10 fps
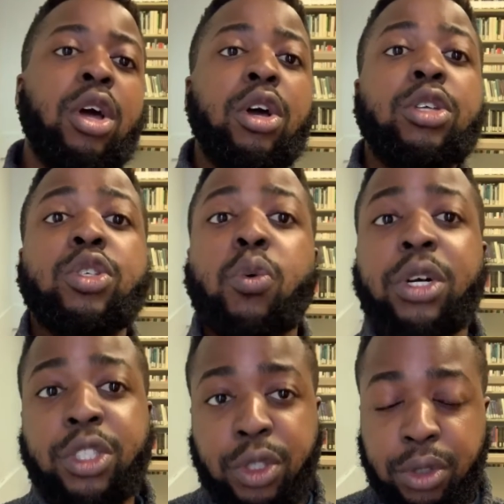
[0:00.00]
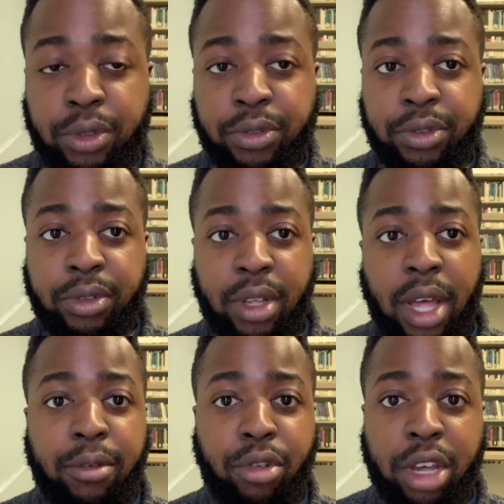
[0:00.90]
So once you've
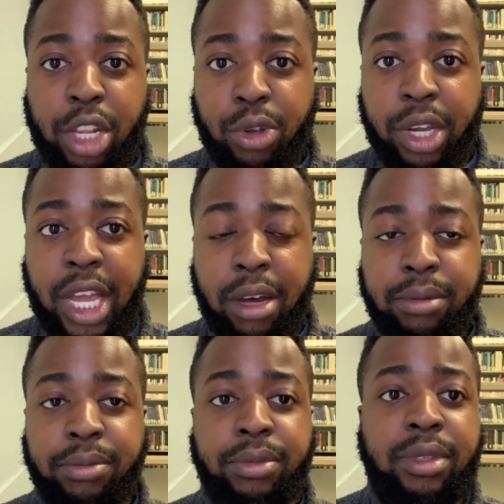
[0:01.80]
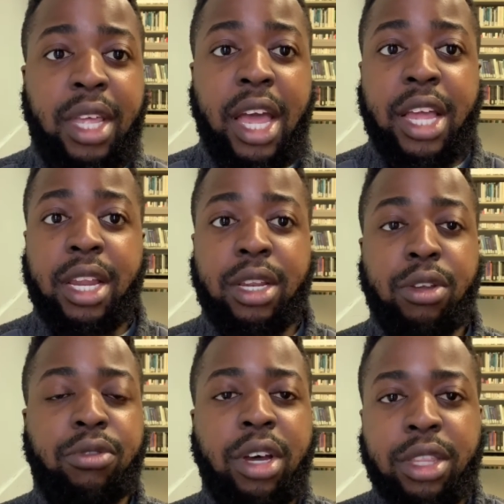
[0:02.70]
created your account and
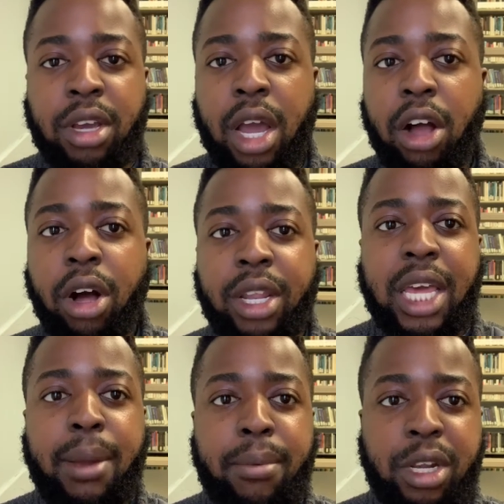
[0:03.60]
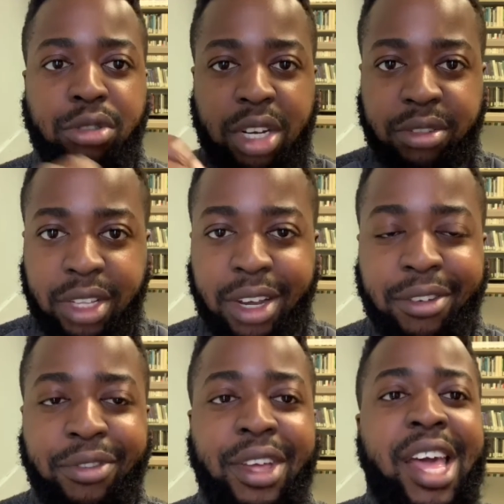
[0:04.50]
you've done all administrative
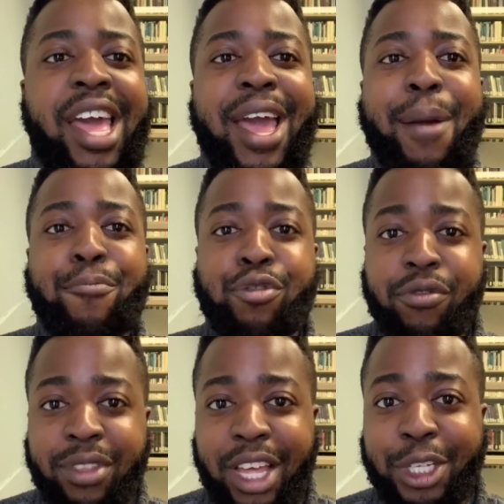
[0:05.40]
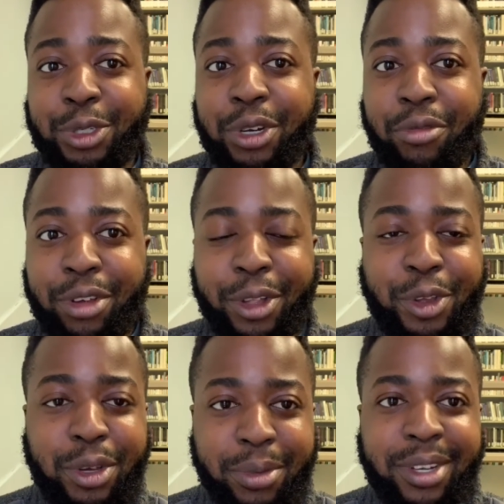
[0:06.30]
stuff and proven that you're a real
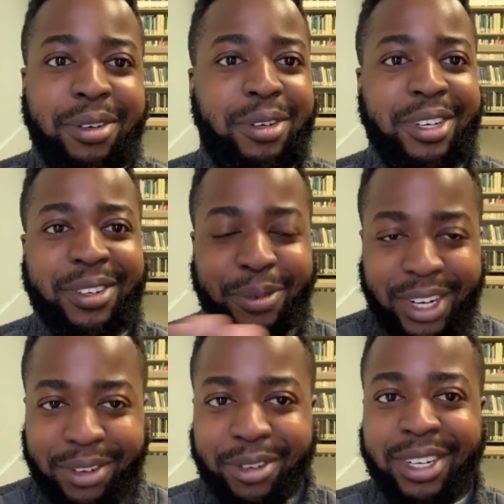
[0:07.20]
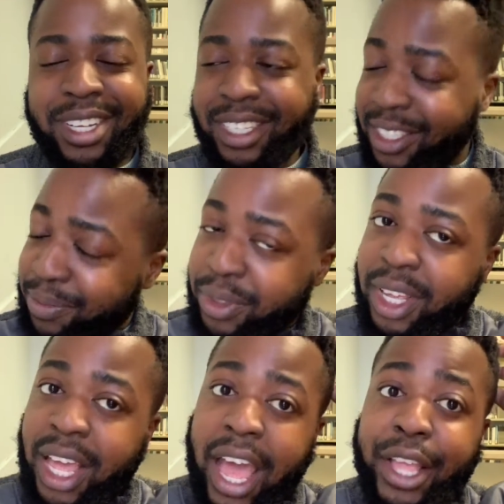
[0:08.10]
human or whatever it is,
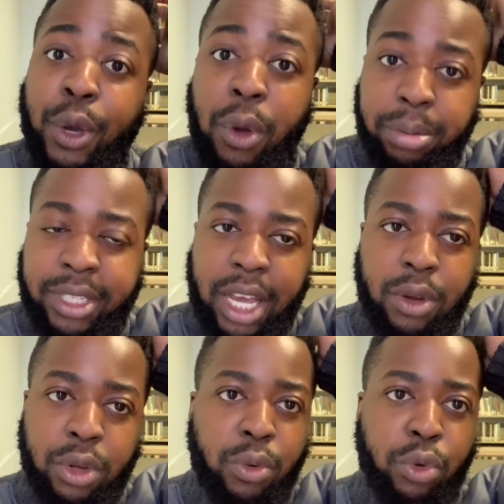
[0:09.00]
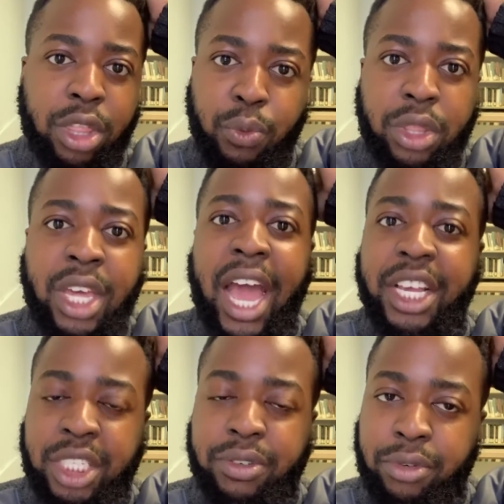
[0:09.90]
and your website, when they
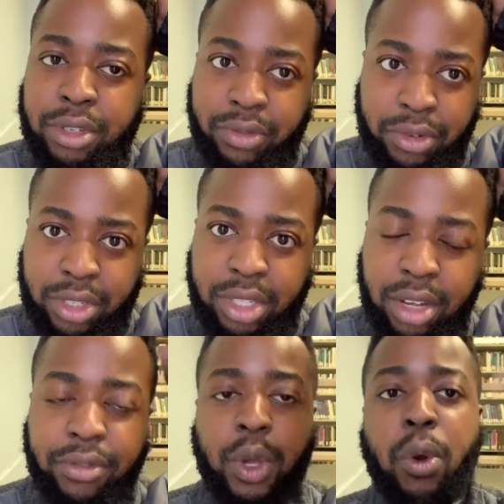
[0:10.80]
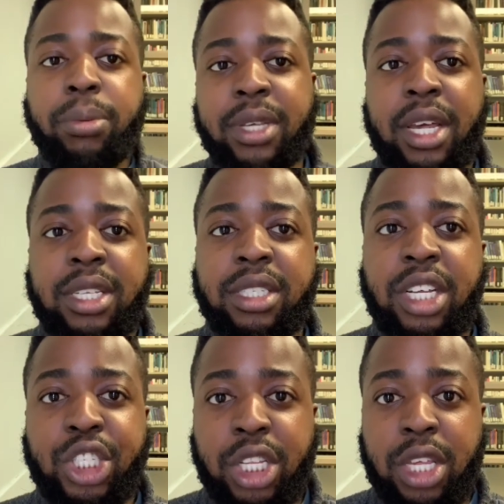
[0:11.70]
ask you for the stuff, your website is
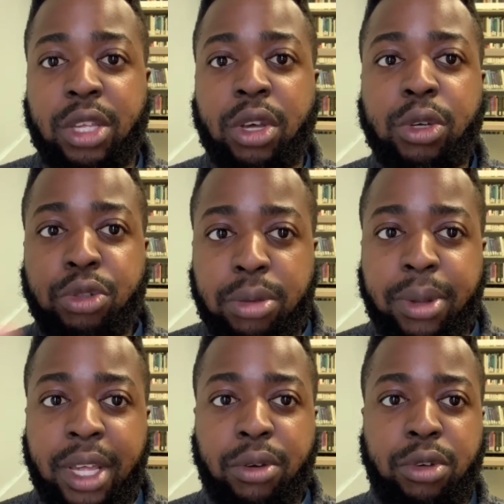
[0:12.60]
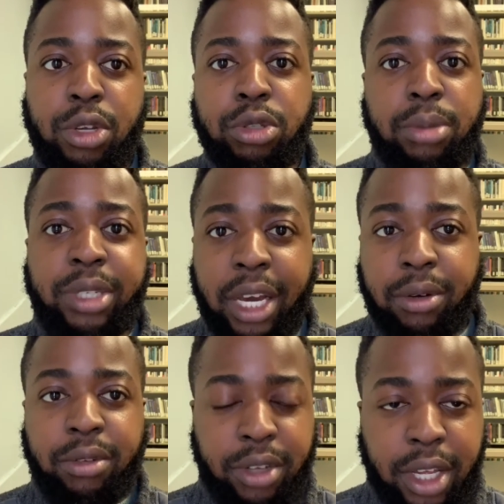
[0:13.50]
essentially your YouTube link or your YouTube channel,
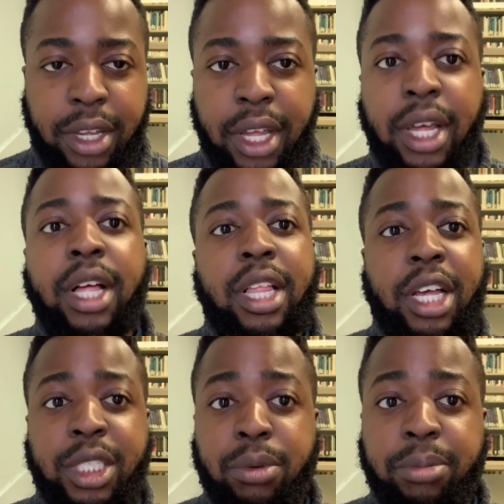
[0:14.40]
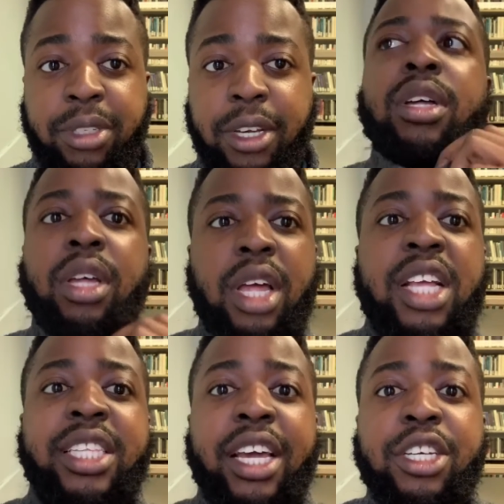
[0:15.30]
okay? That's your website.
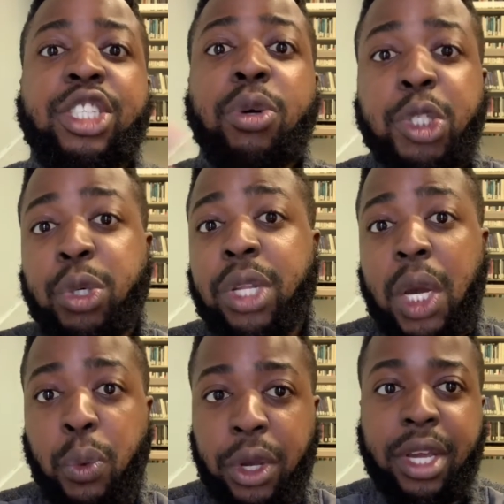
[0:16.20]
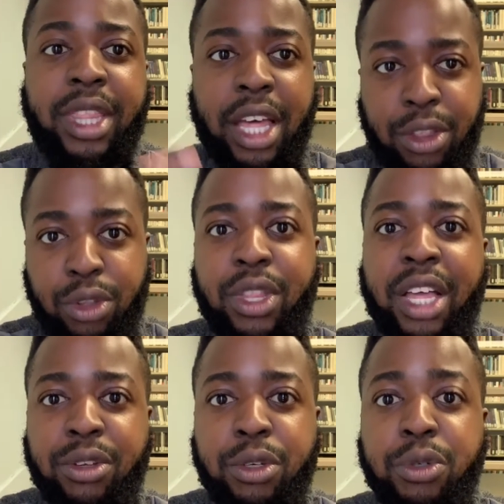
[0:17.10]
It's like a social network that
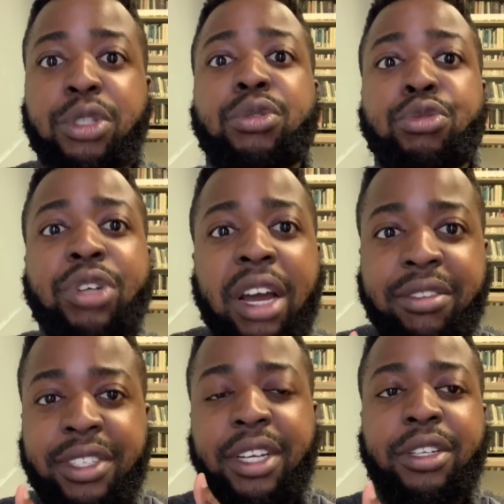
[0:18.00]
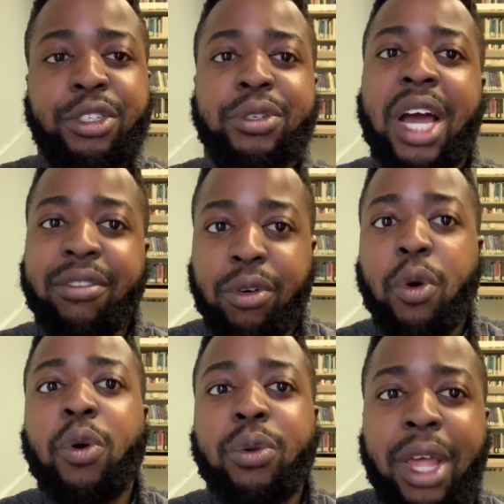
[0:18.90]
you use to drive sales. You don't have
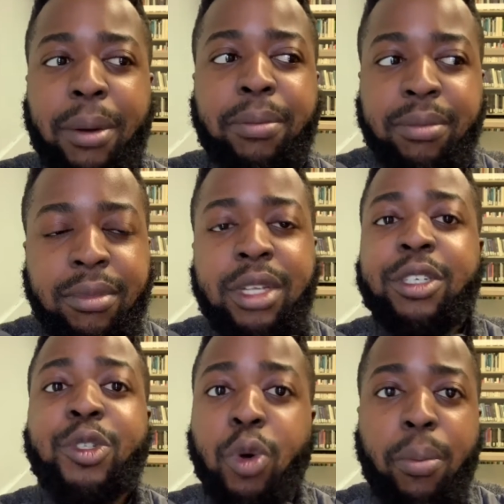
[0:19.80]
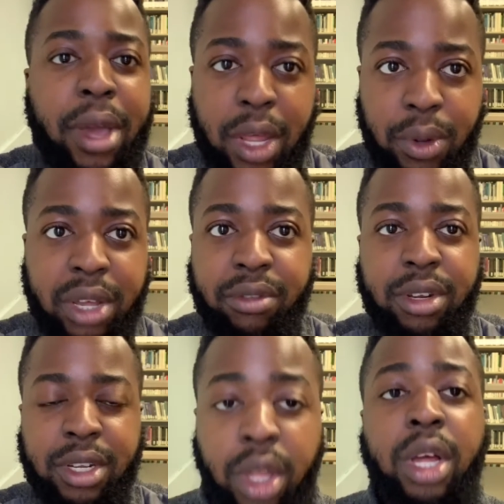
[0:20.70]
your own like domain, whatever
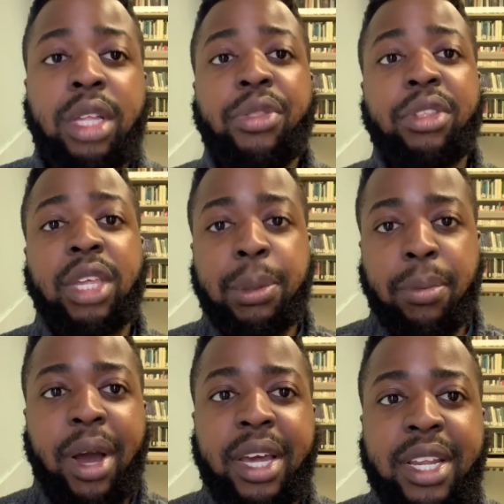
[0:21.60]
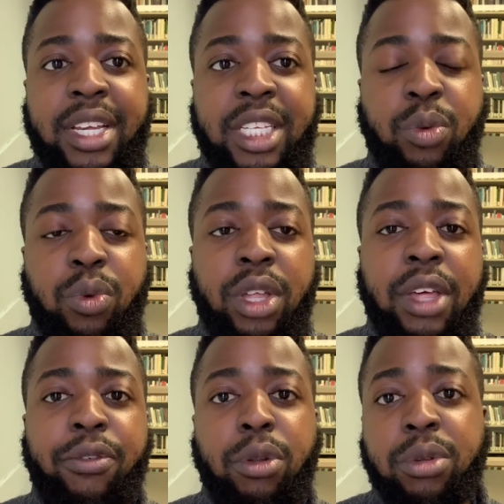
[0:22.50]
it is. The thing to keep in mind is
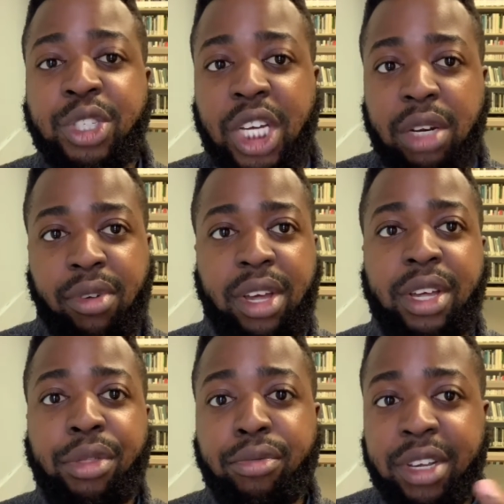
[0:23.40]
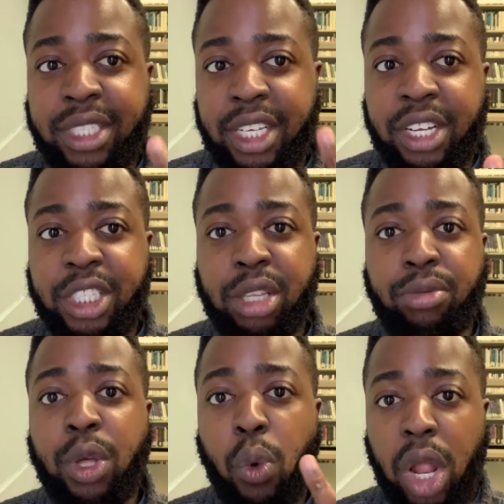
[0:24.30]
if you don't generate
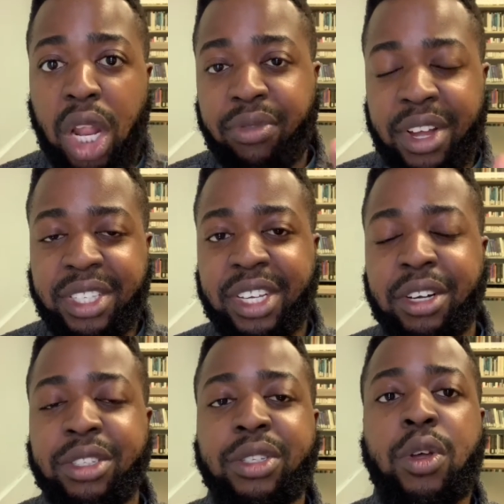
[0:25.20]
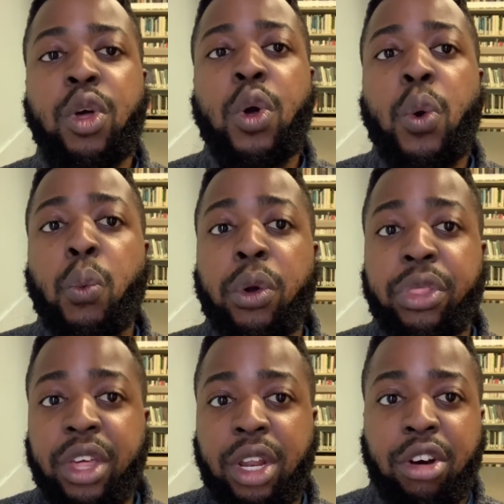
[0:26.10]
3 qualified sales
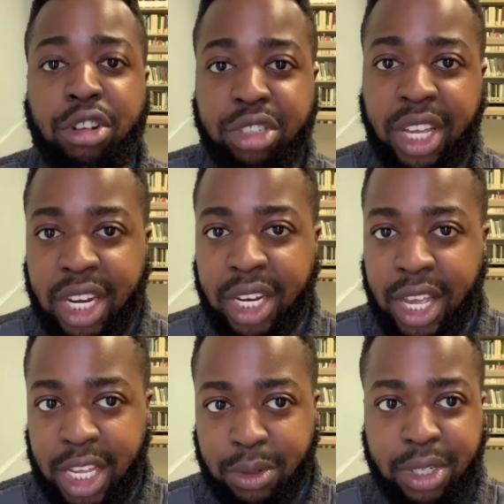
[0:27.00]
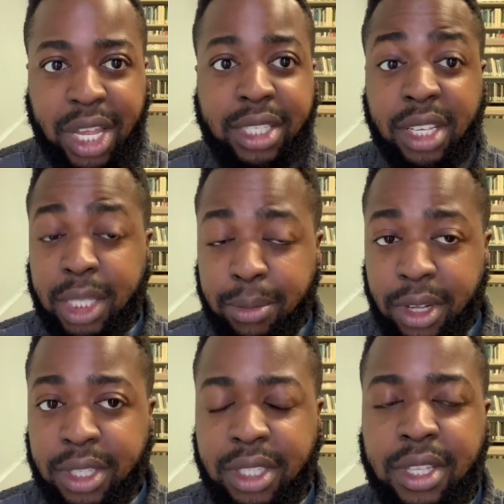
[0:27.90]
within 180 days, which is like 6
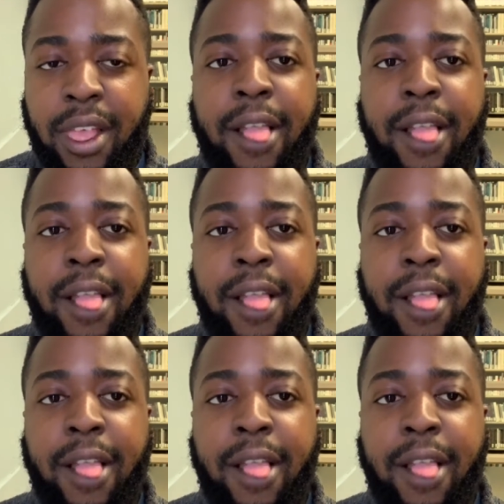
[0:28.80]
months,